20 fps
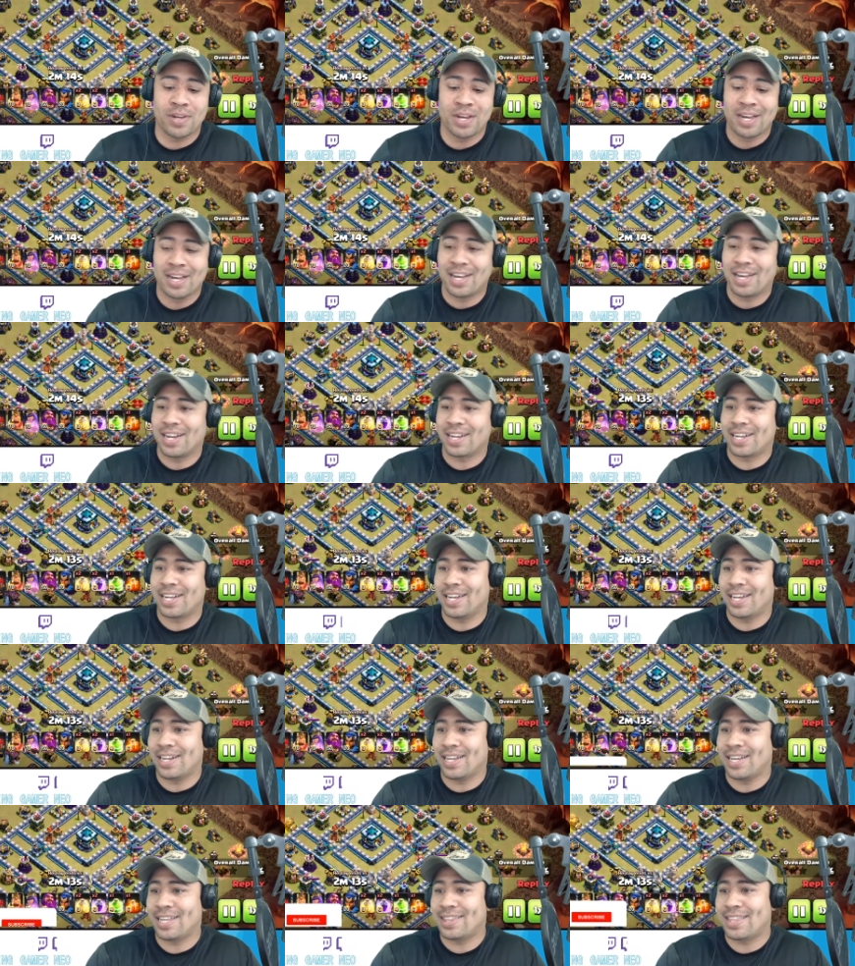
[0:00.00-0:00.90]
Again,
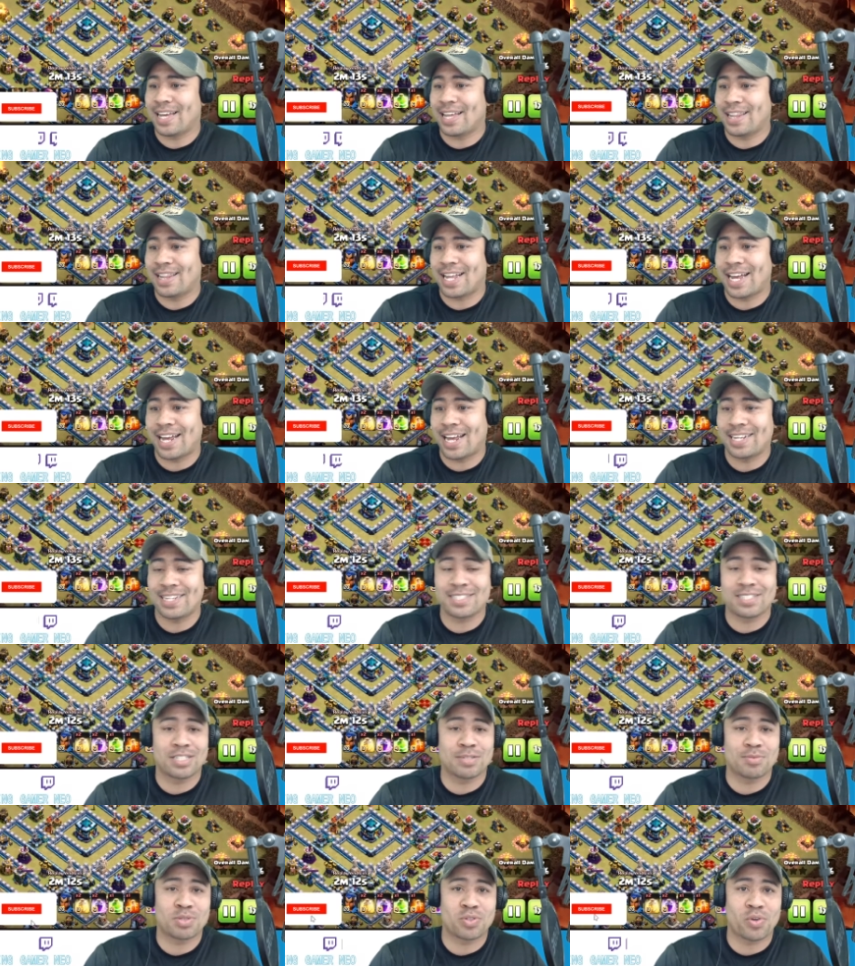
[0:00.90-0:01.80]
hit that like,
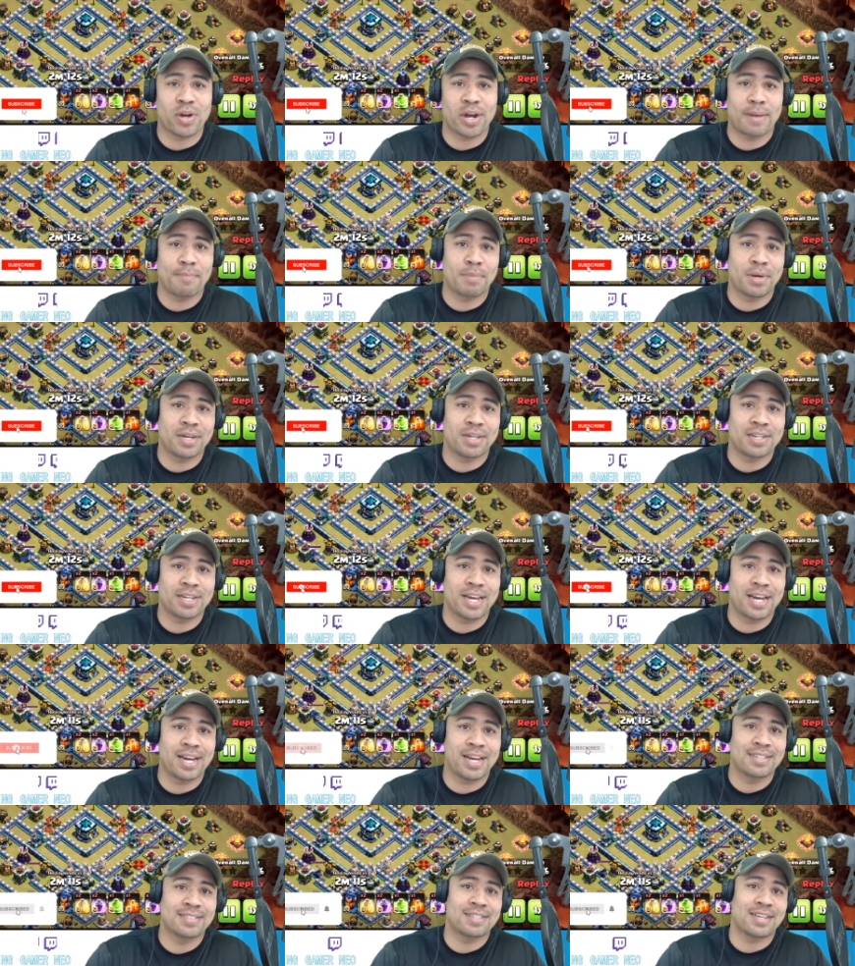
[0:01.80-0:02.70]
subscribe button,
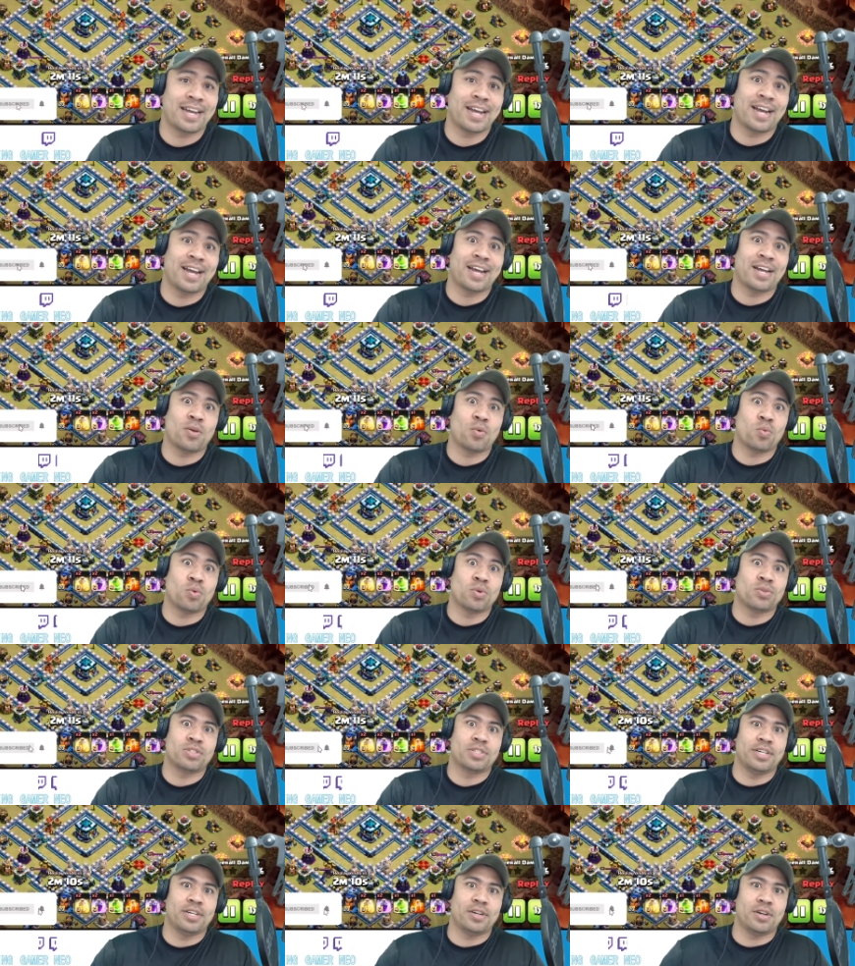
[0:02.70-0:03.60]
guys, and we'll
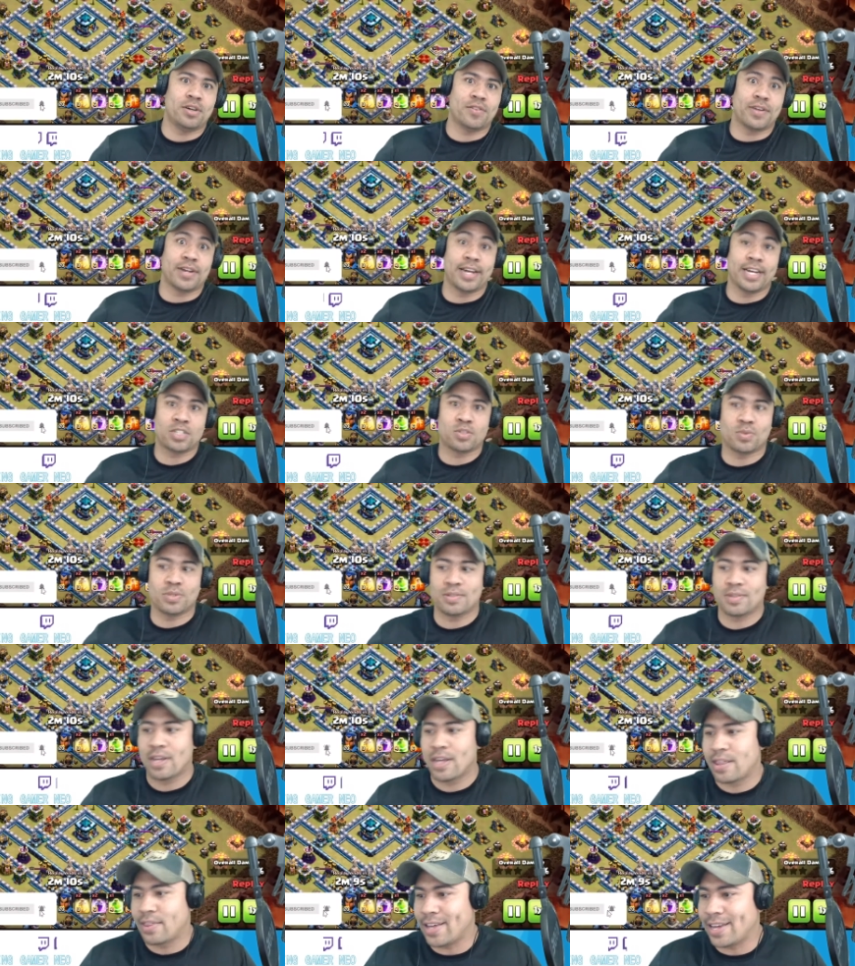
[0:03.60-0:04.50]
see you on the next one.
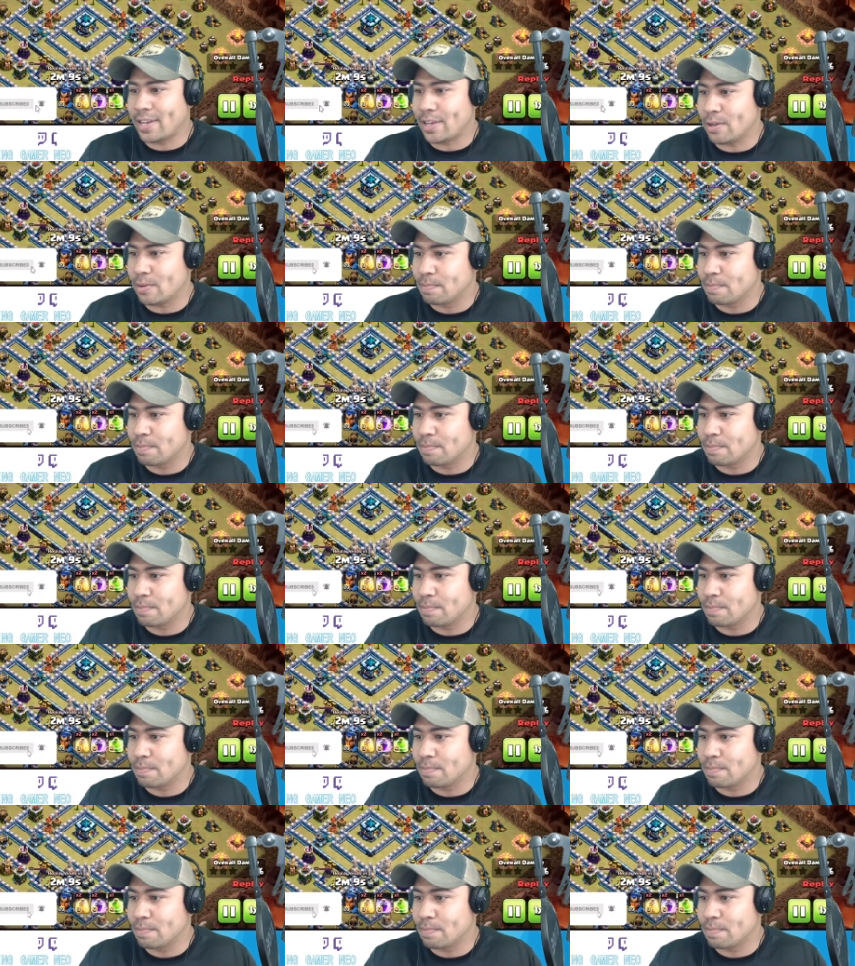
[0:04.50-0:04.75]
Thank you.